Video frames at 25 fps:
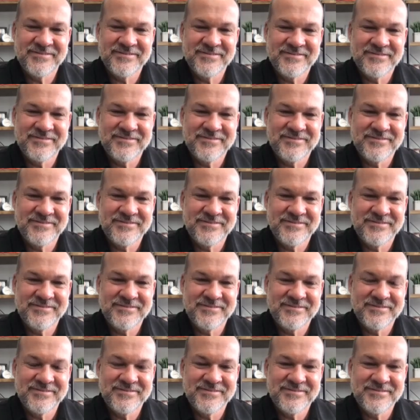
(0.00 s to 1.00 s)

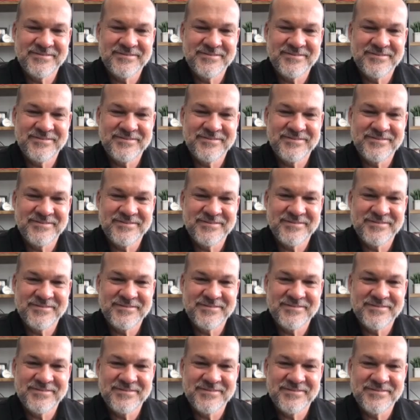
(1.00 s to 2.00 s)

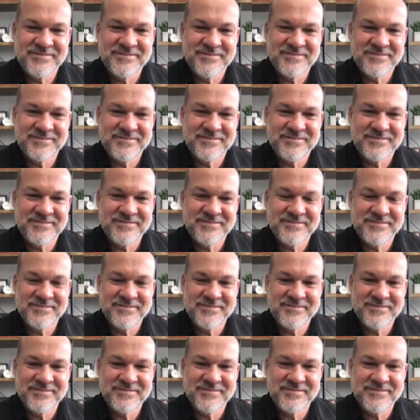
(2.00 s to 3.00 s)

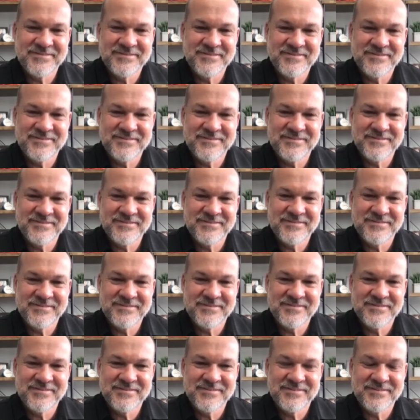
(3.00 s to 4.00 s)

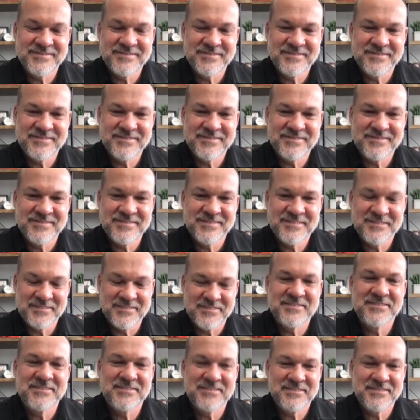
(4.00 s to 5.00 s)

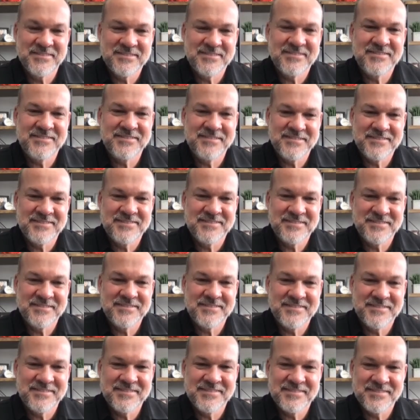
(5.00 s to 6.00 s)

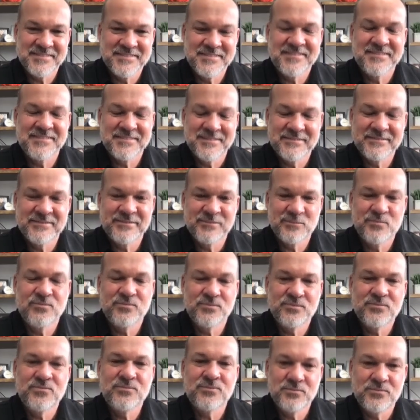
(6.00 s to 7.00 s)

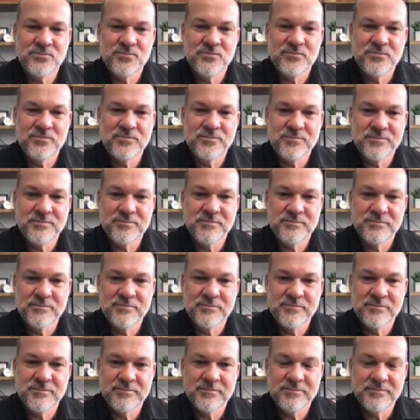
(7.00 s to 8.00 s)
No words are spoken by the person on screen.